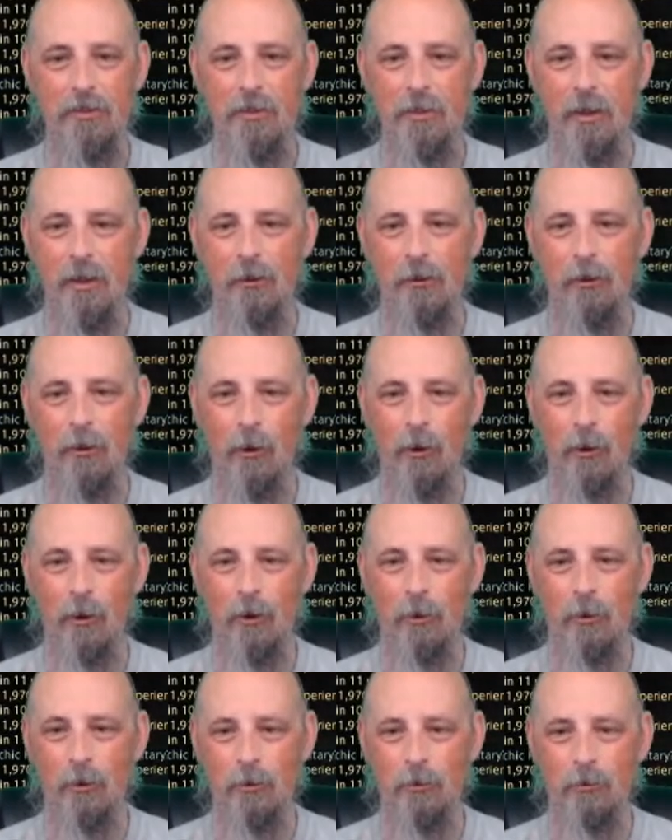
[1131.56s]
there
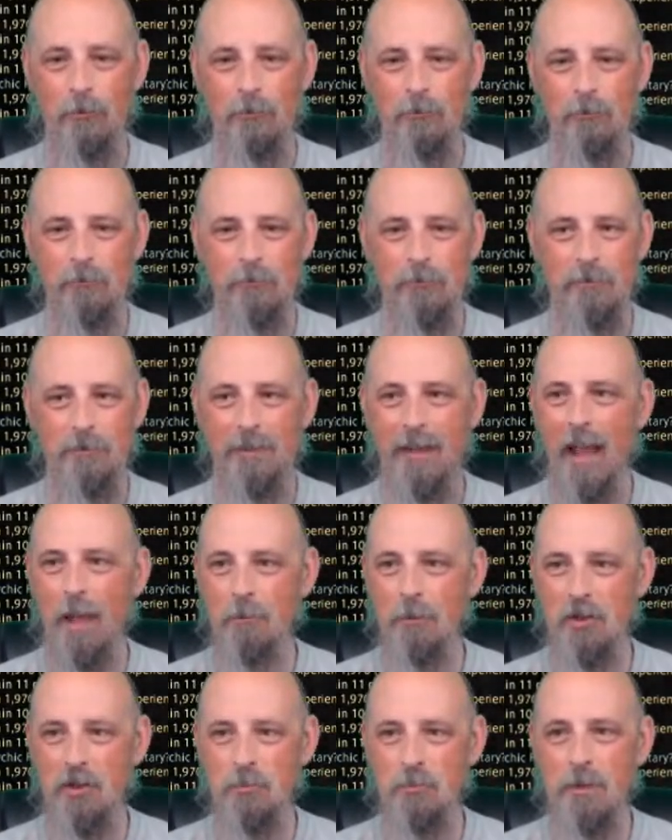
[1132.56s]
are
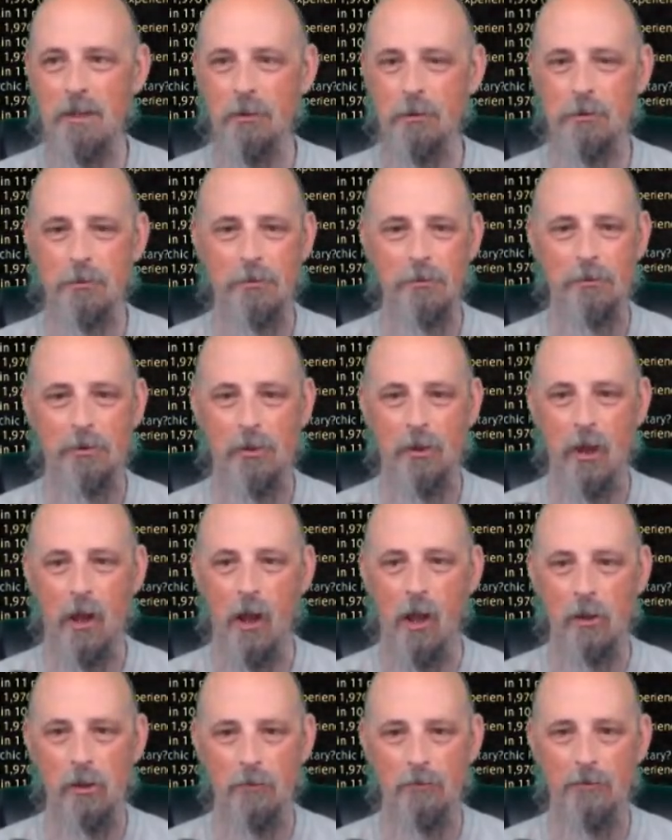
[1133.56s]
damage meters and
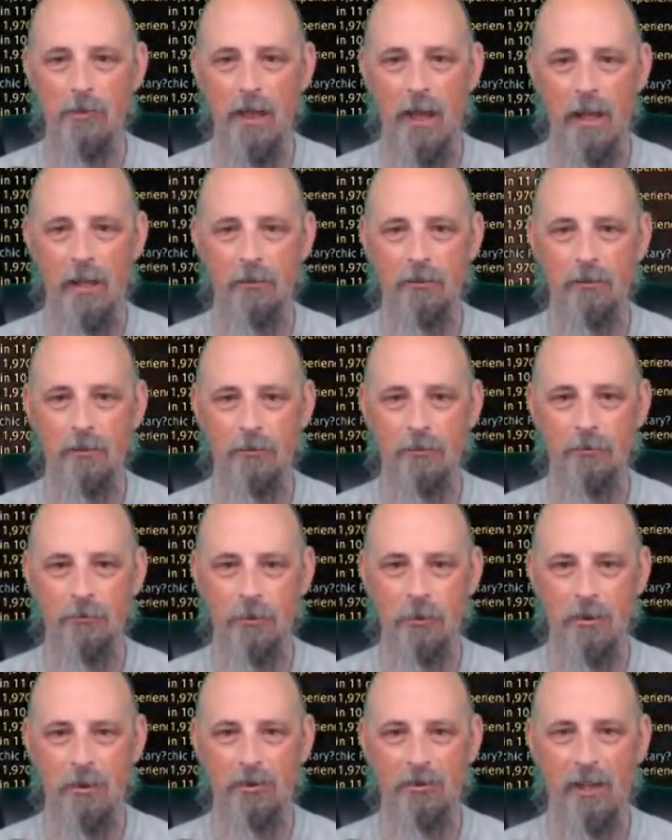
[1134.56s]
all of that for
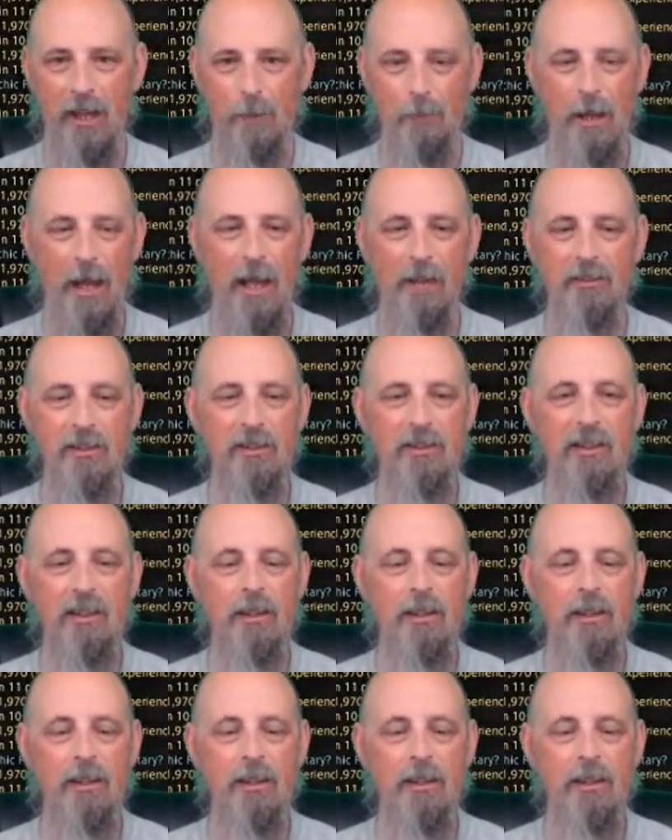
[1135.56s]
this game. I haven't seen